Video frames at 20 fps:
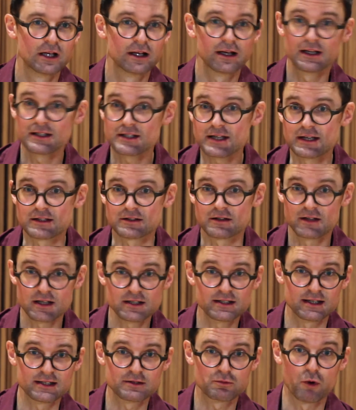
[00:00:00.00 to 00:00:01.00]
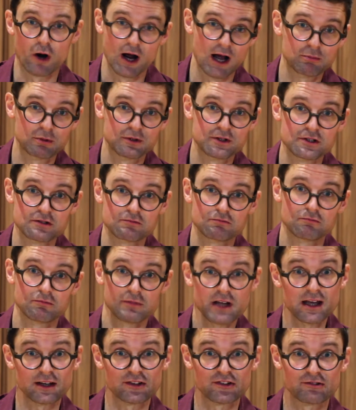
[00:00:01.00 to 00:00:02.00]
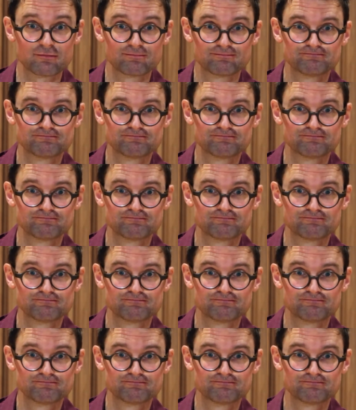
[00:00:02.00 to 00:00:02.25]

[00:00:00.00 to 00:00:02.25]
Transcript: Indeed, this is what happens next.